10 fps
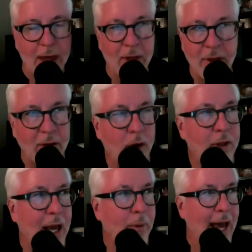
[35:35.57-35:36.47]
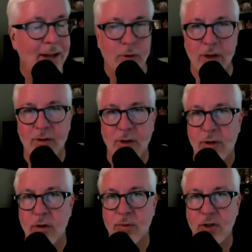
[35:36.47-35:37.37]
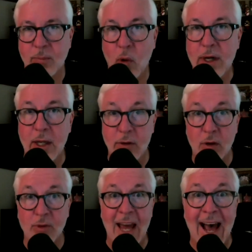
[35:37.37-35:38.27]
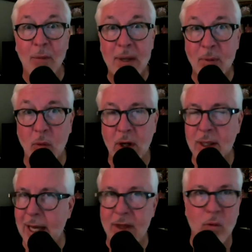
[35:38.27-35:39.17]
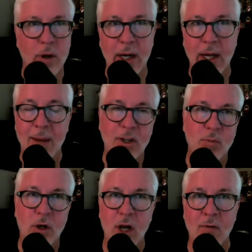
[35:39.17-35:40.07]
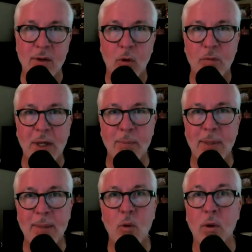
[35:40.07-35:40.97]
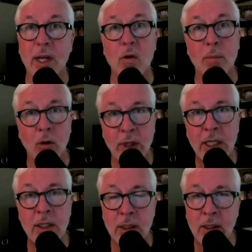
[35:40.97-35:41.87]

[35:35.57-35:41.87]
I think the only thing I would add to it is that to your to your point in terms of how people work, I think we're going to get much more comfortable with pe- people working remotely,